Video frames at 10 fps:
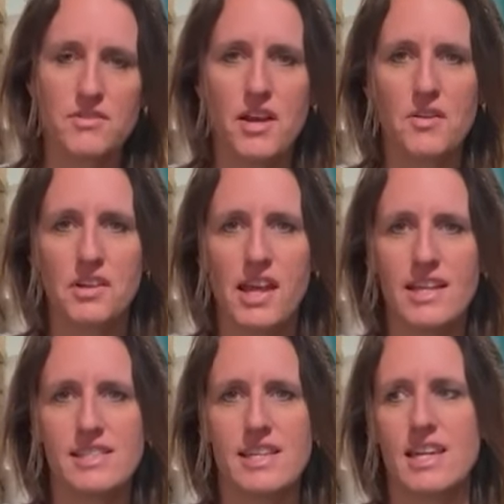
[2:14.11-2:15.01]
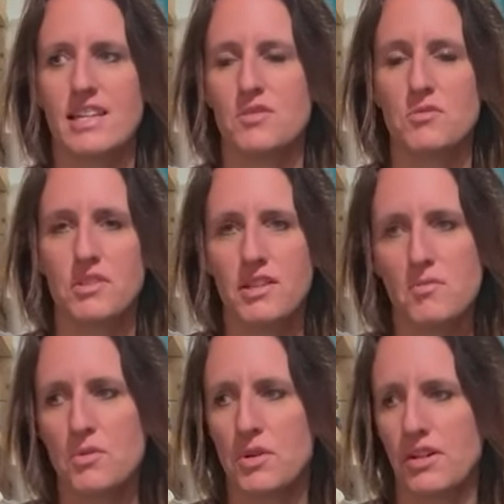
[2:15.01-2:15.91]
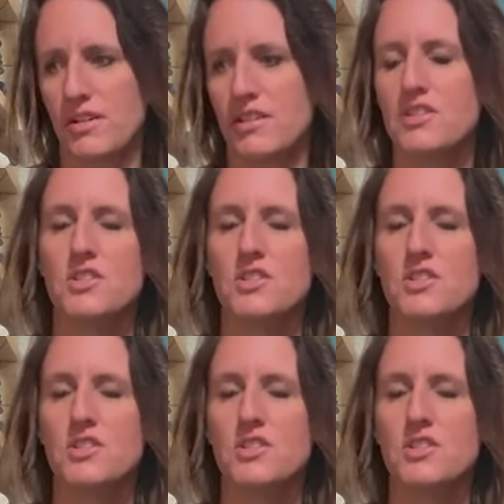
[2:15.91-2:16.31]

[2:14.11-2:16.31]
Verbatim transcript: nowadays and it's really important